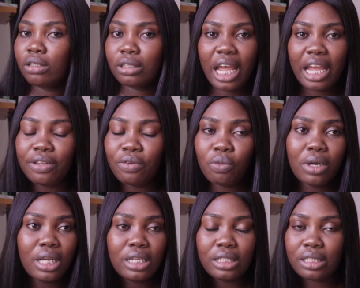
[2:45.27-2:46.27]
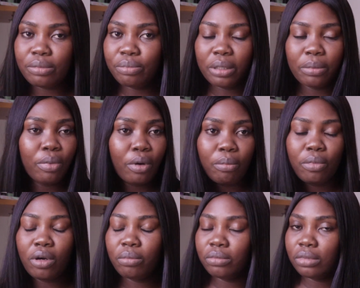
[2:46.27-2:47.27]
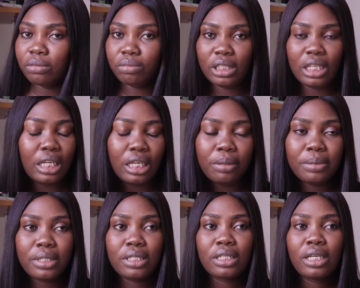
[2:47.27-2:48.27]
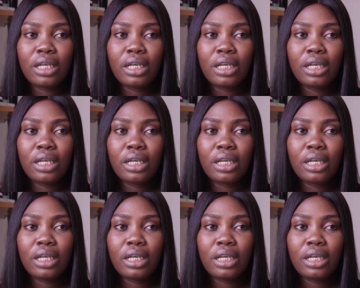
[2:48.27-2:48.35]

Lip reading: tiny waist, big bum bum, hips,